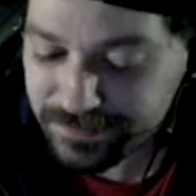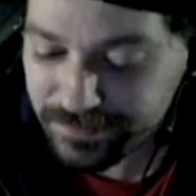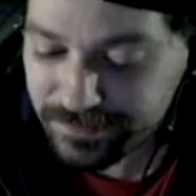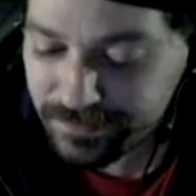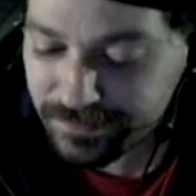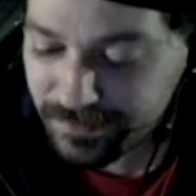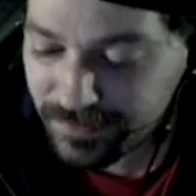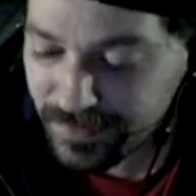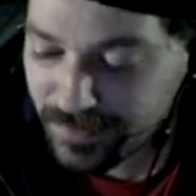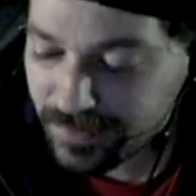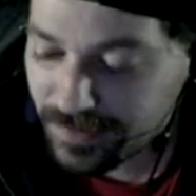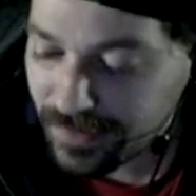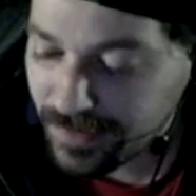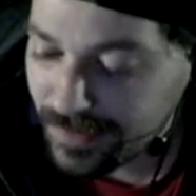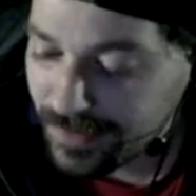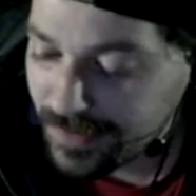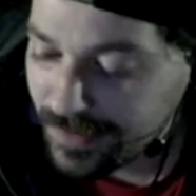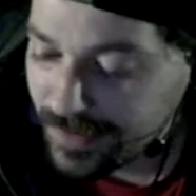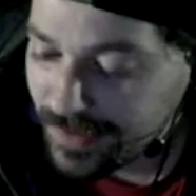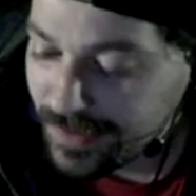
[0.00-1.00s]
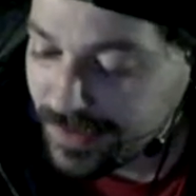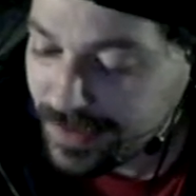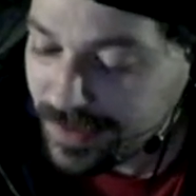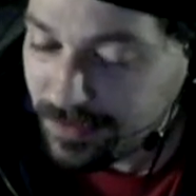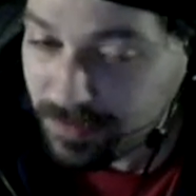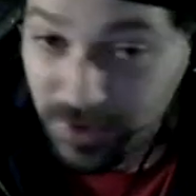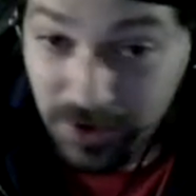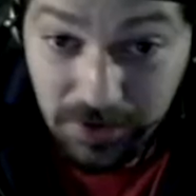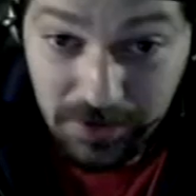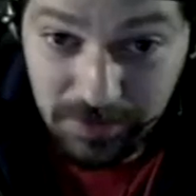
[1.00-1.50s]
But on a positive
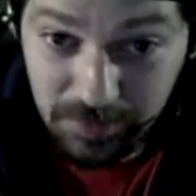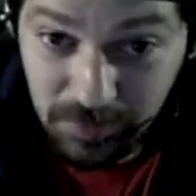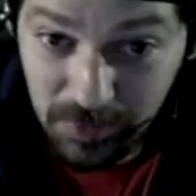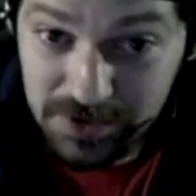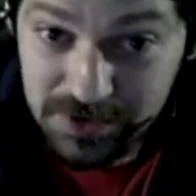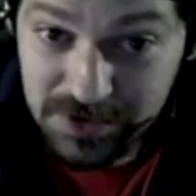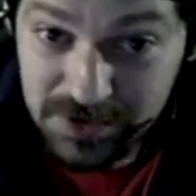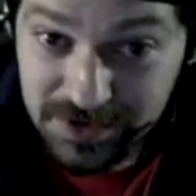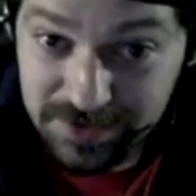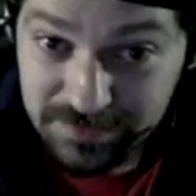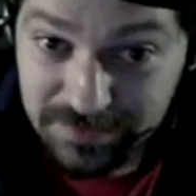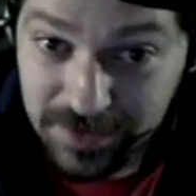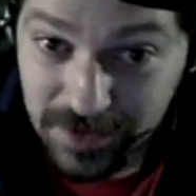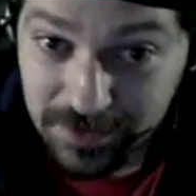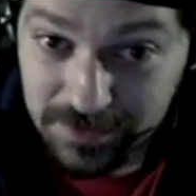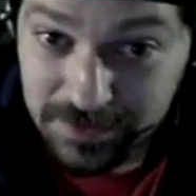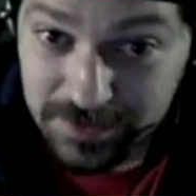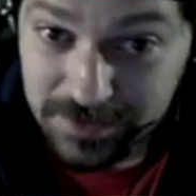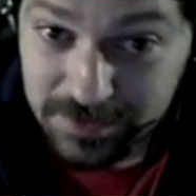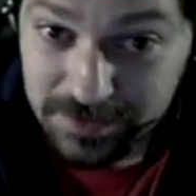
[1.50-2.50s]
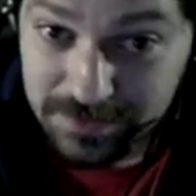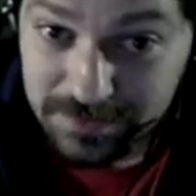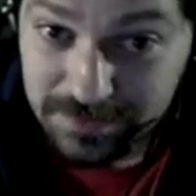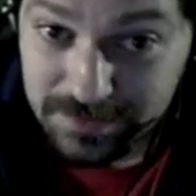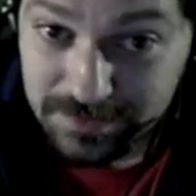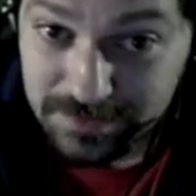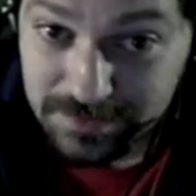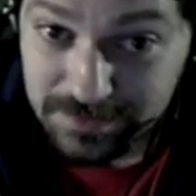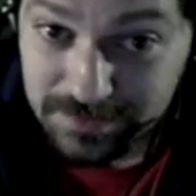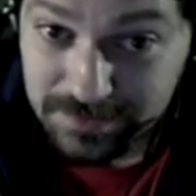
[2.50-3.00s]
note,
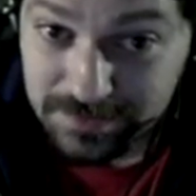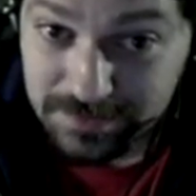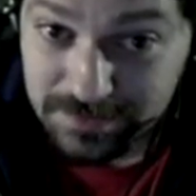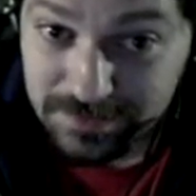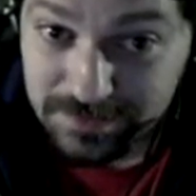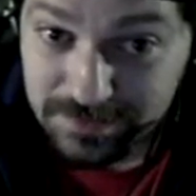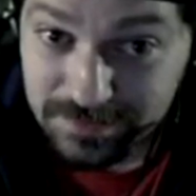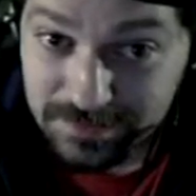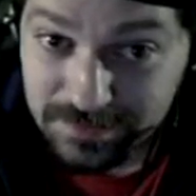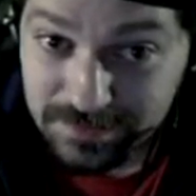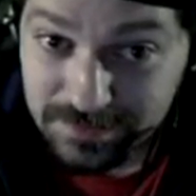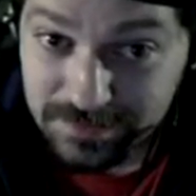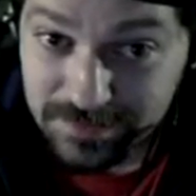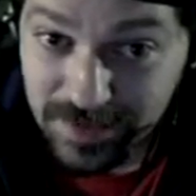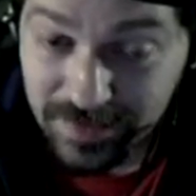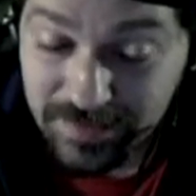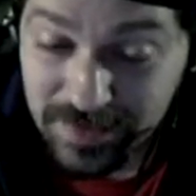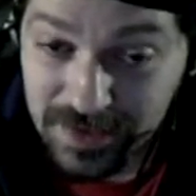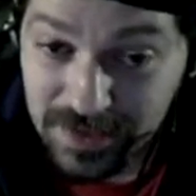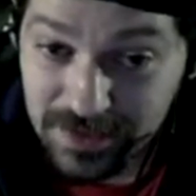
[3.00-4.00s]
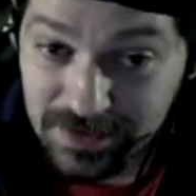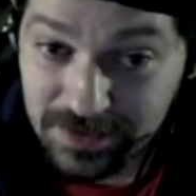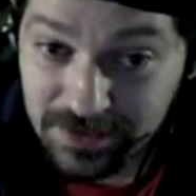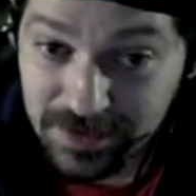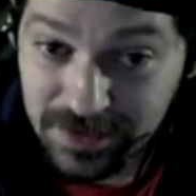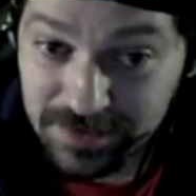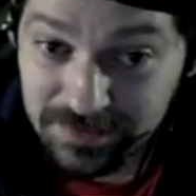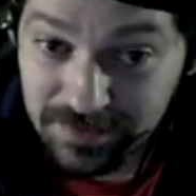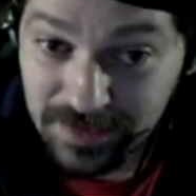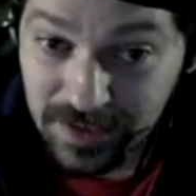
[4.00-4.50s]
nevertheless, on its flavours,
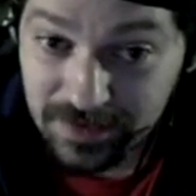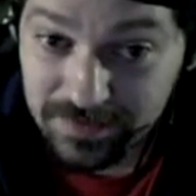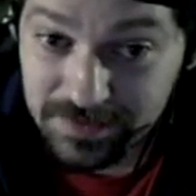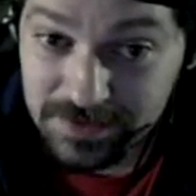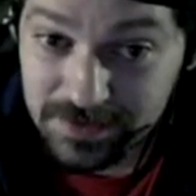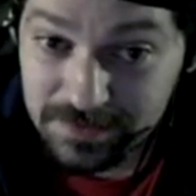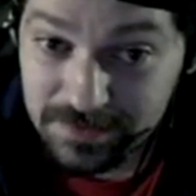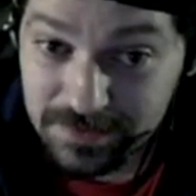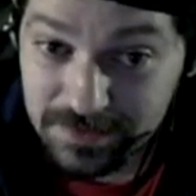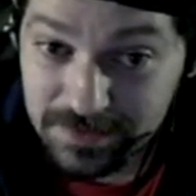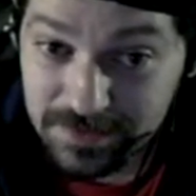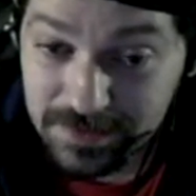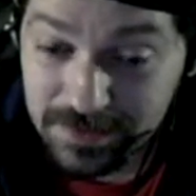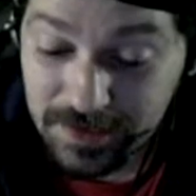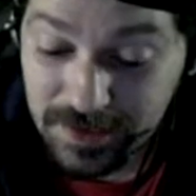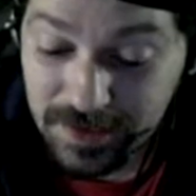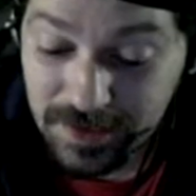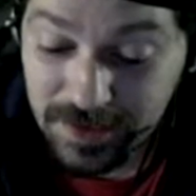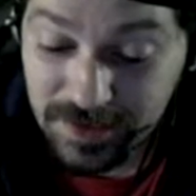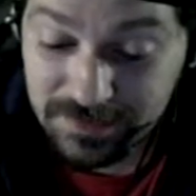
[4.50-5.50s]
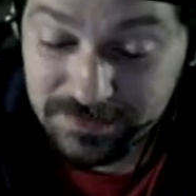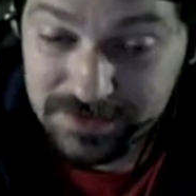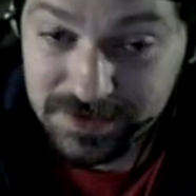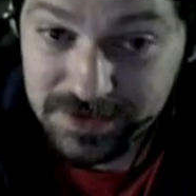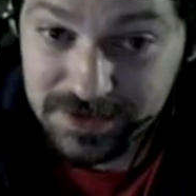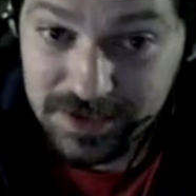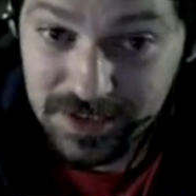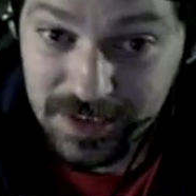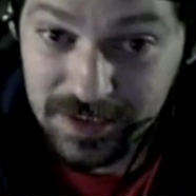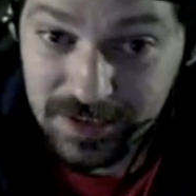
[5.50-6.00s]
I have to say that
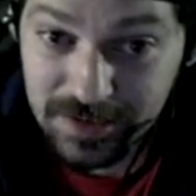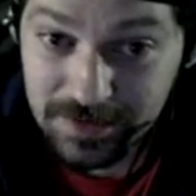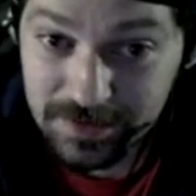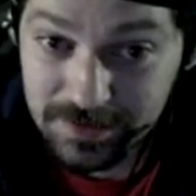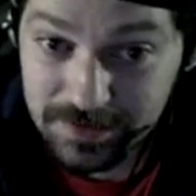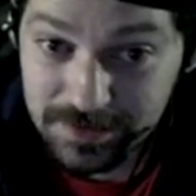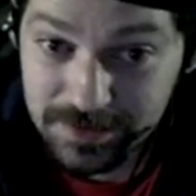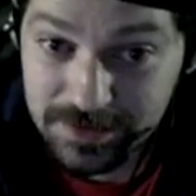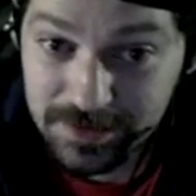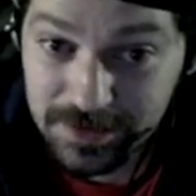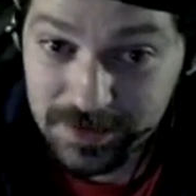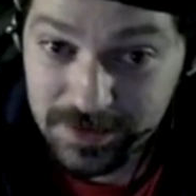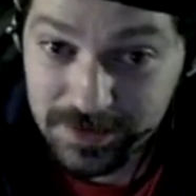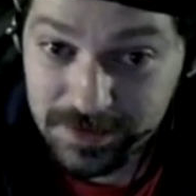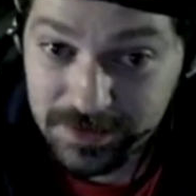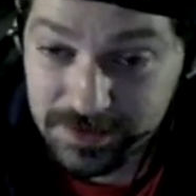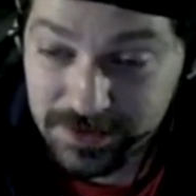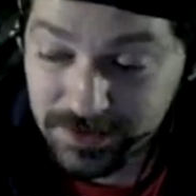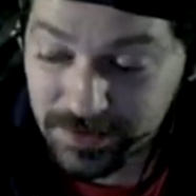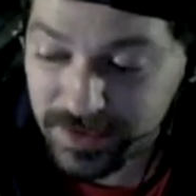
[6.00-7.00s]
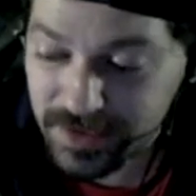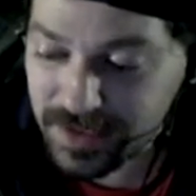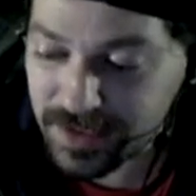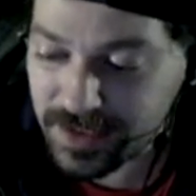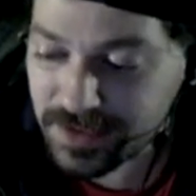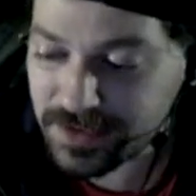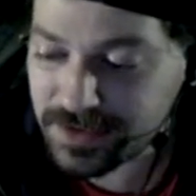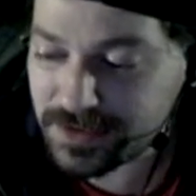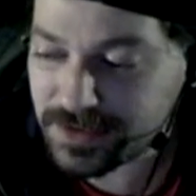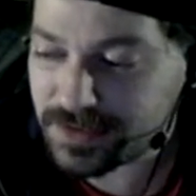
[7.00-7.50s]
doing this,
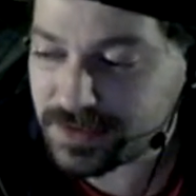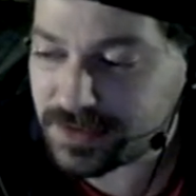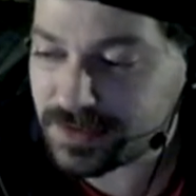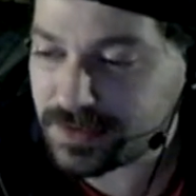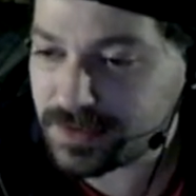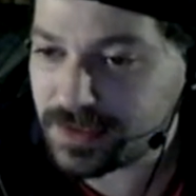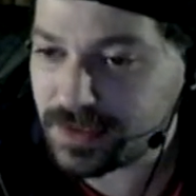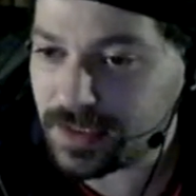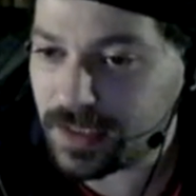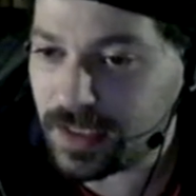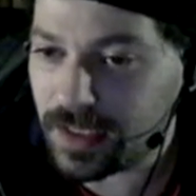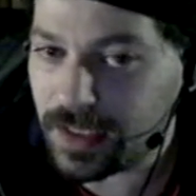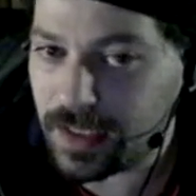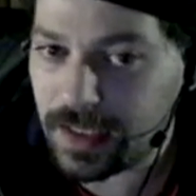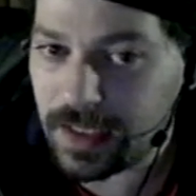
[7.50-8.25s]
I've